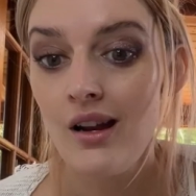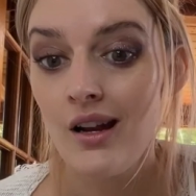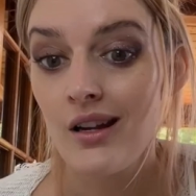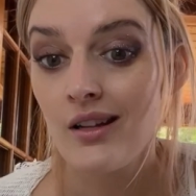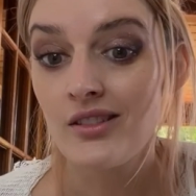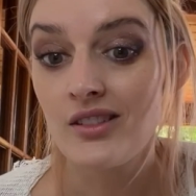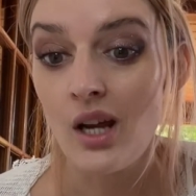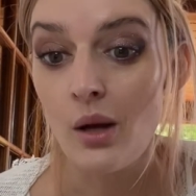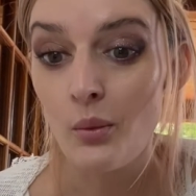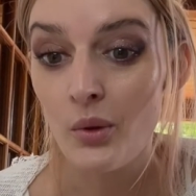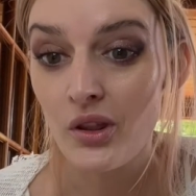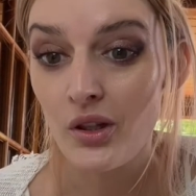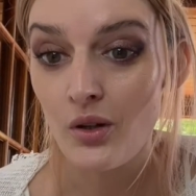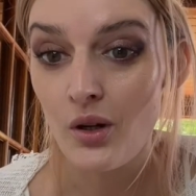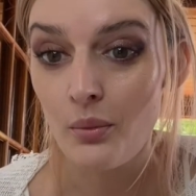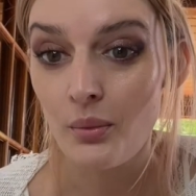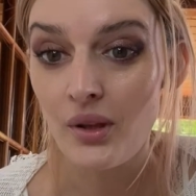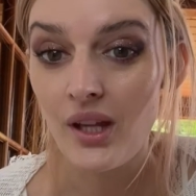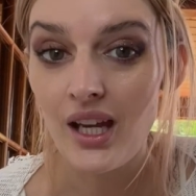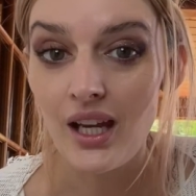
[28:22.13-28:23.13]
done with your
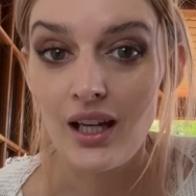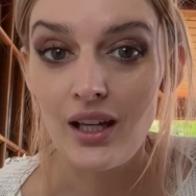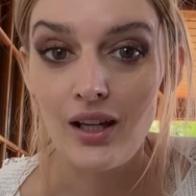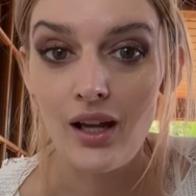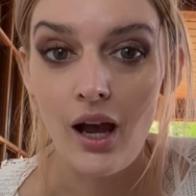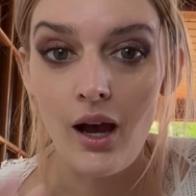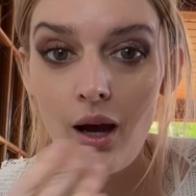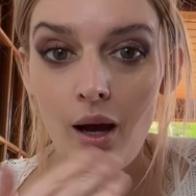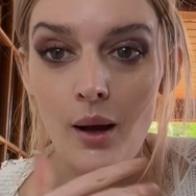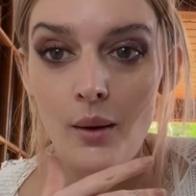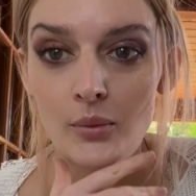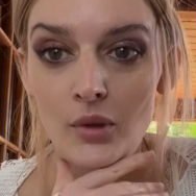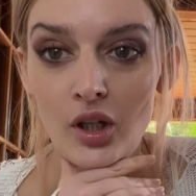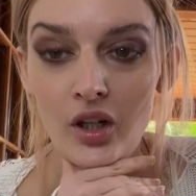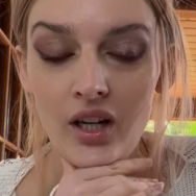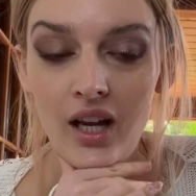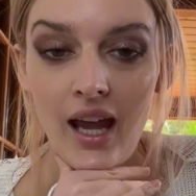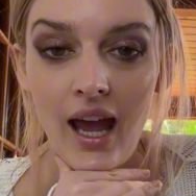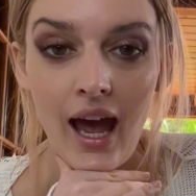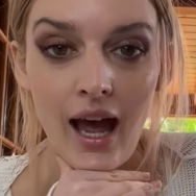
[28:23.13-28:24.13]
complaint. You're
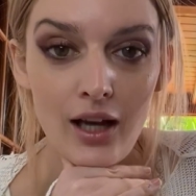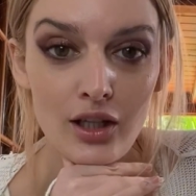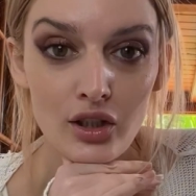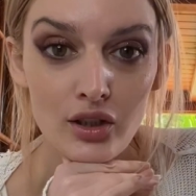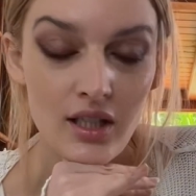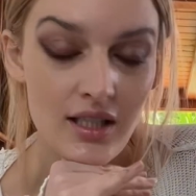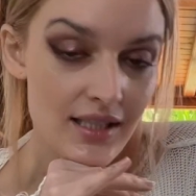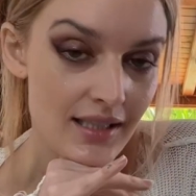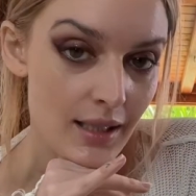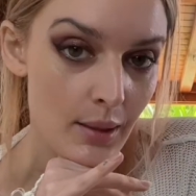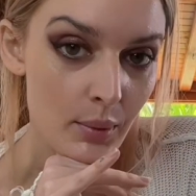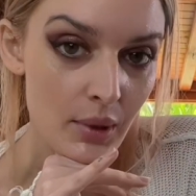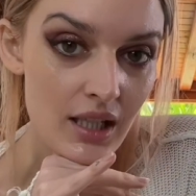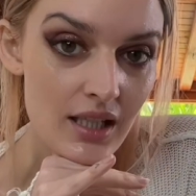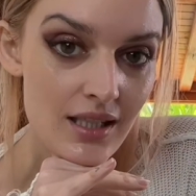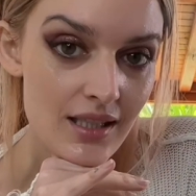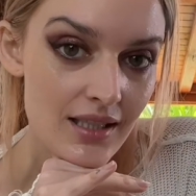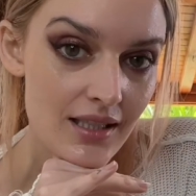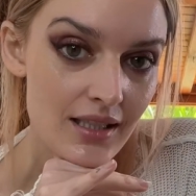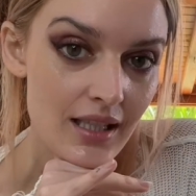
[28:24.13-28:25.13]
gonna add your
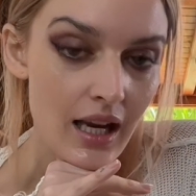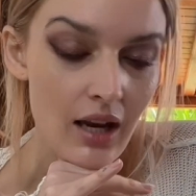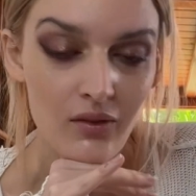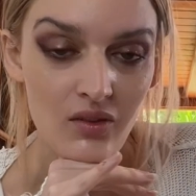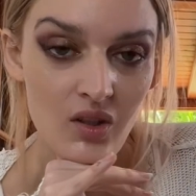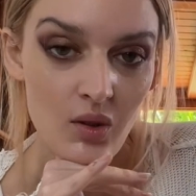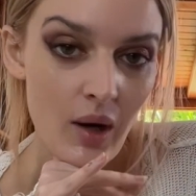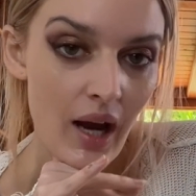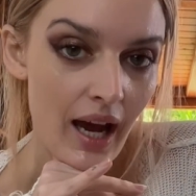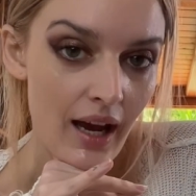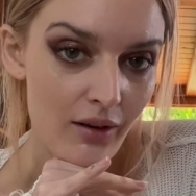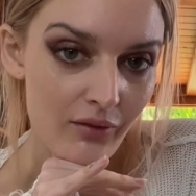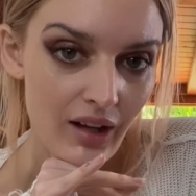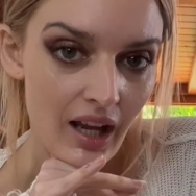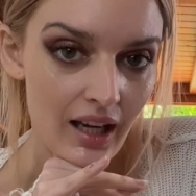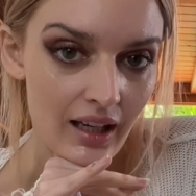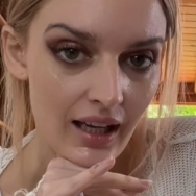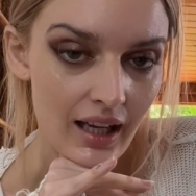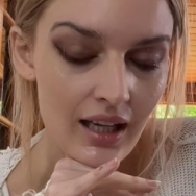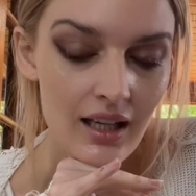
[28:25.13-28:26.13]
exhibits if you have
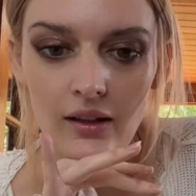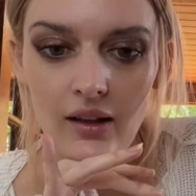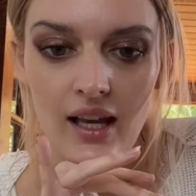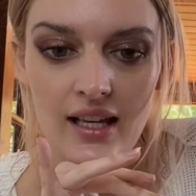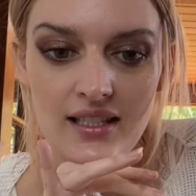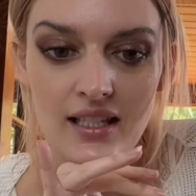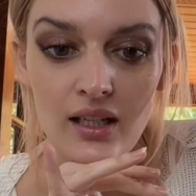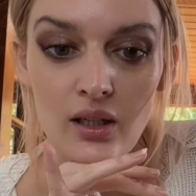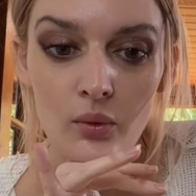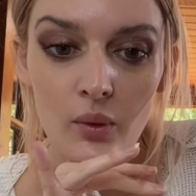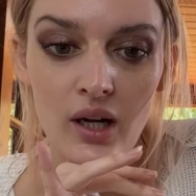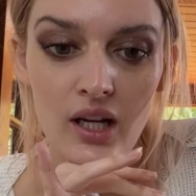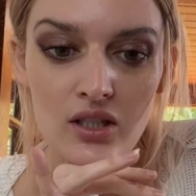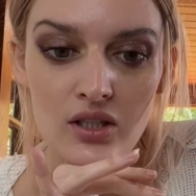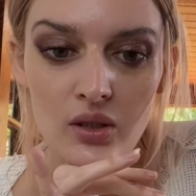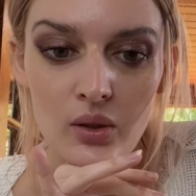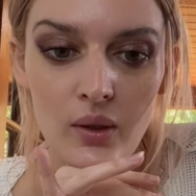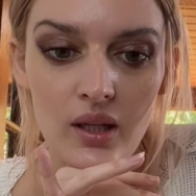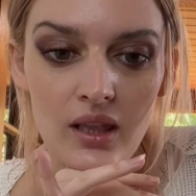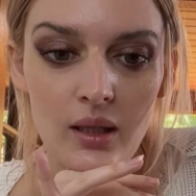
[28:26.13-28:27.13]
any. The last thing you wanna
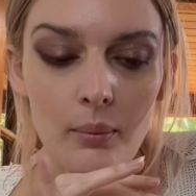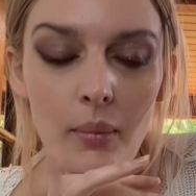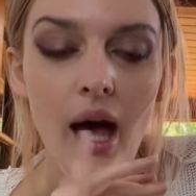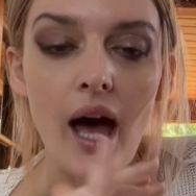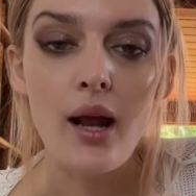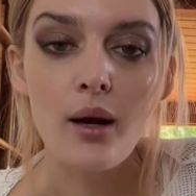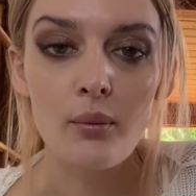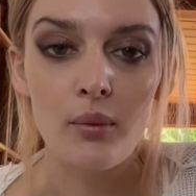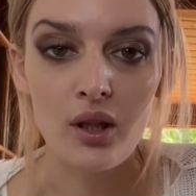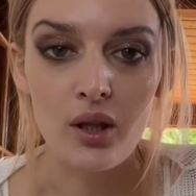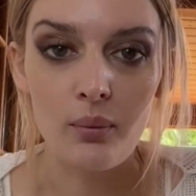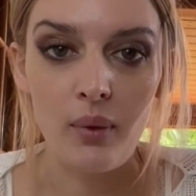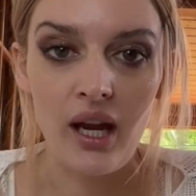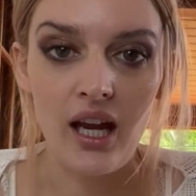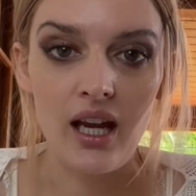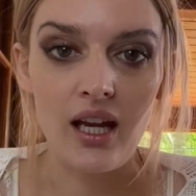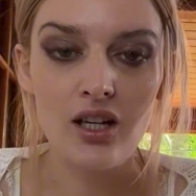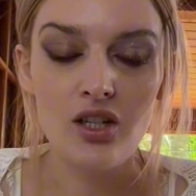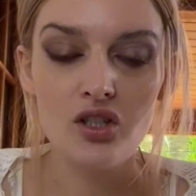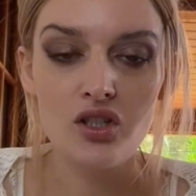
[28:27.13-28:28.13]
do at the bottom of the
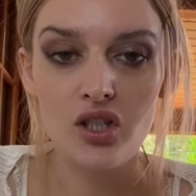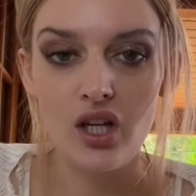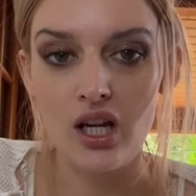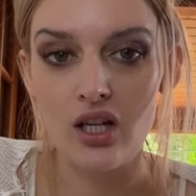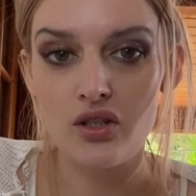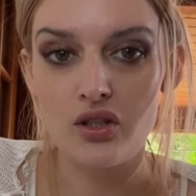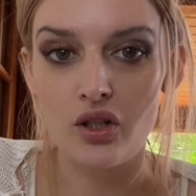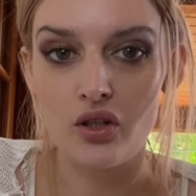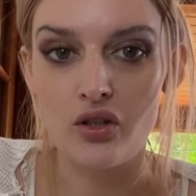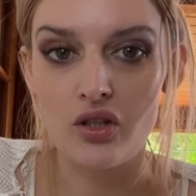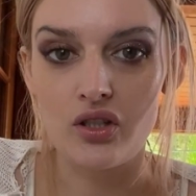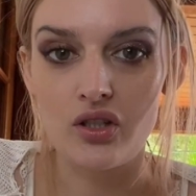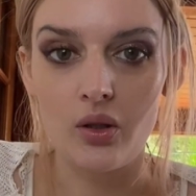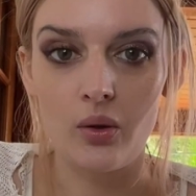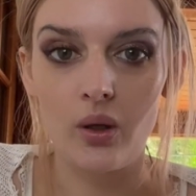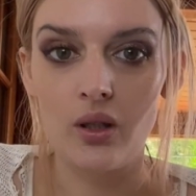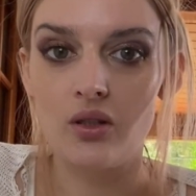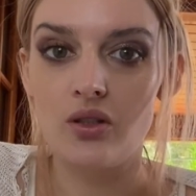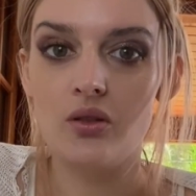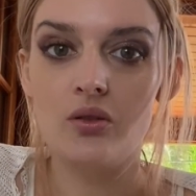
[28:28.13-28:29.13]
page is you're just
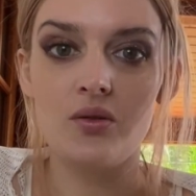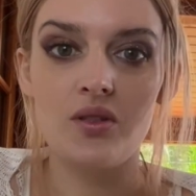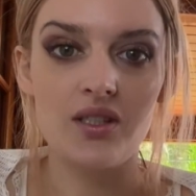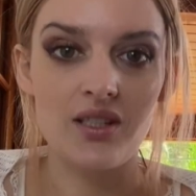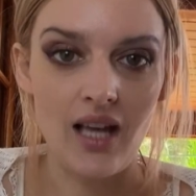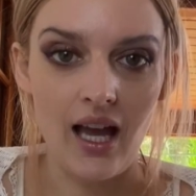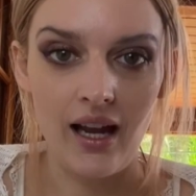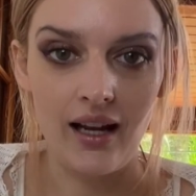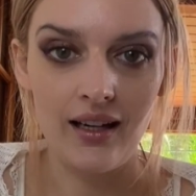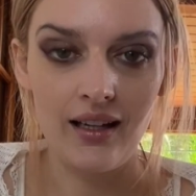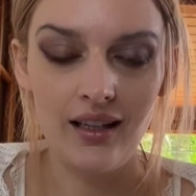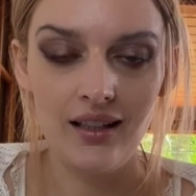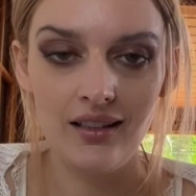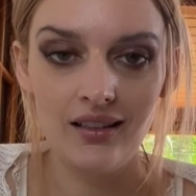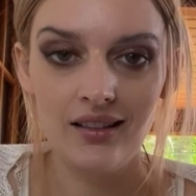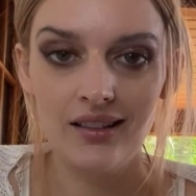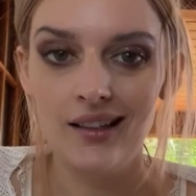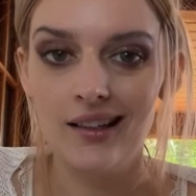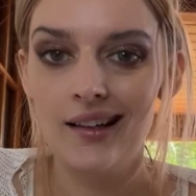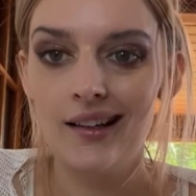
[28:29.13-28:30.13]
going to sign it
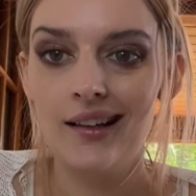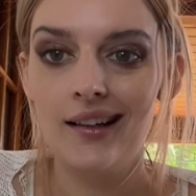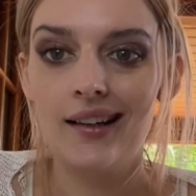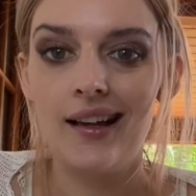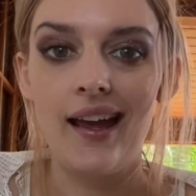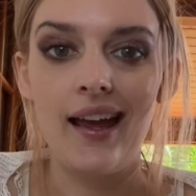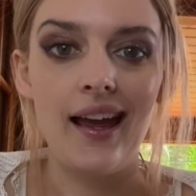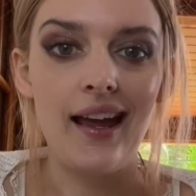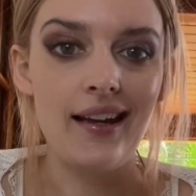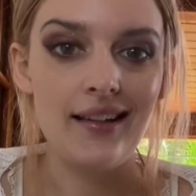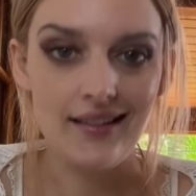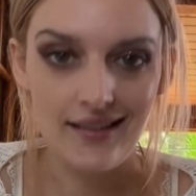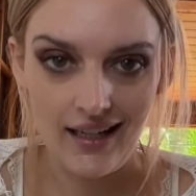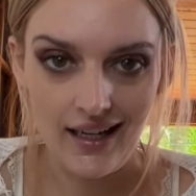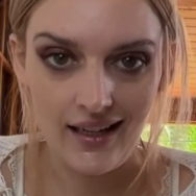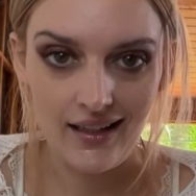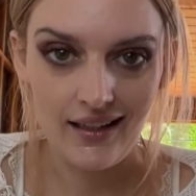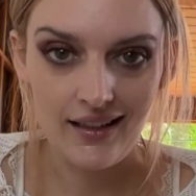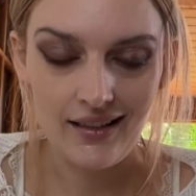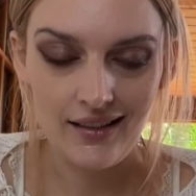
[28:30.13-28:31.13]
and
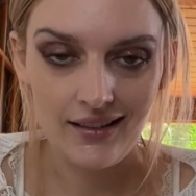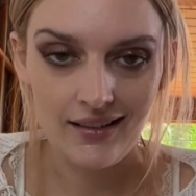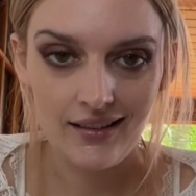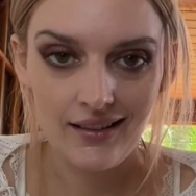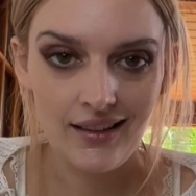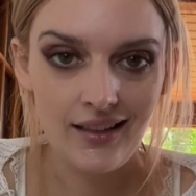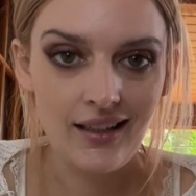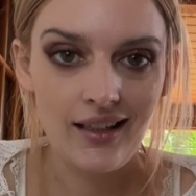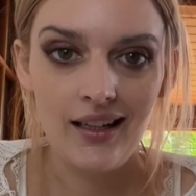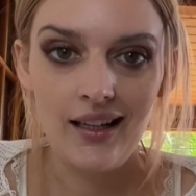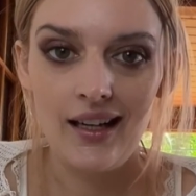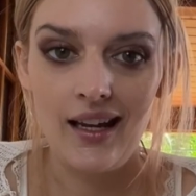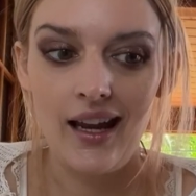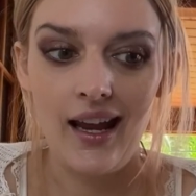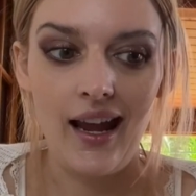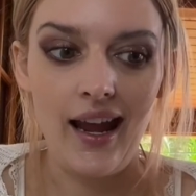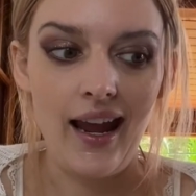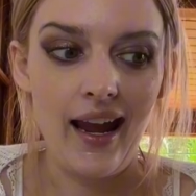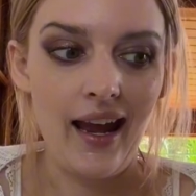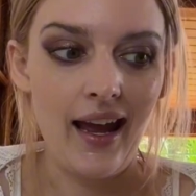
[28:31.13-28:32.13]
date it
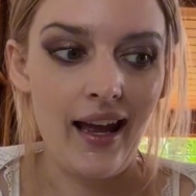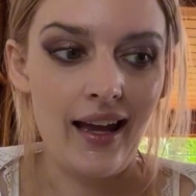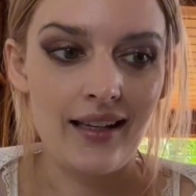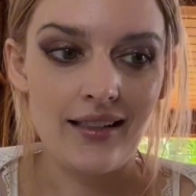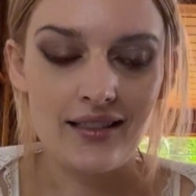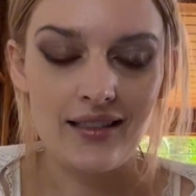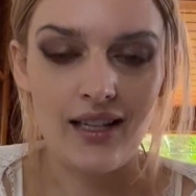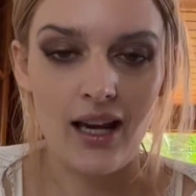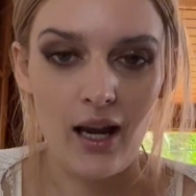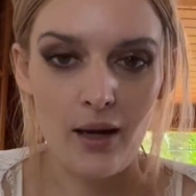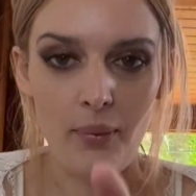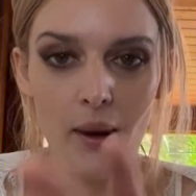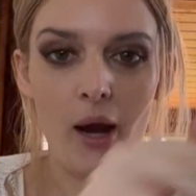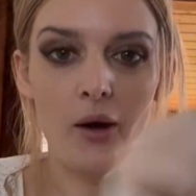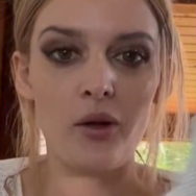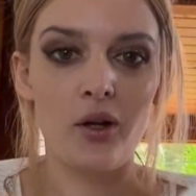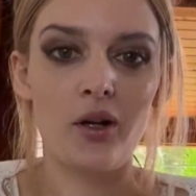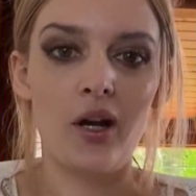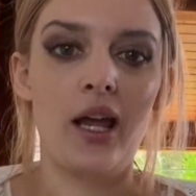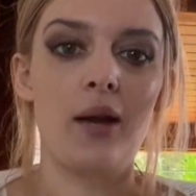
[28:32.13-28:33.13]
and type
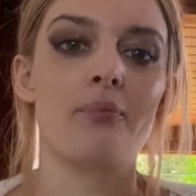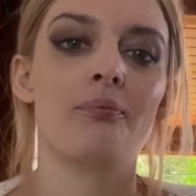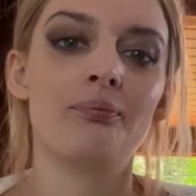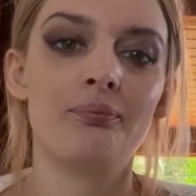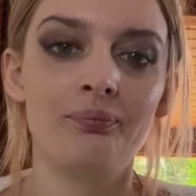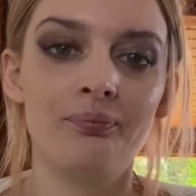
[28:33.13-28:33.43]
out your name.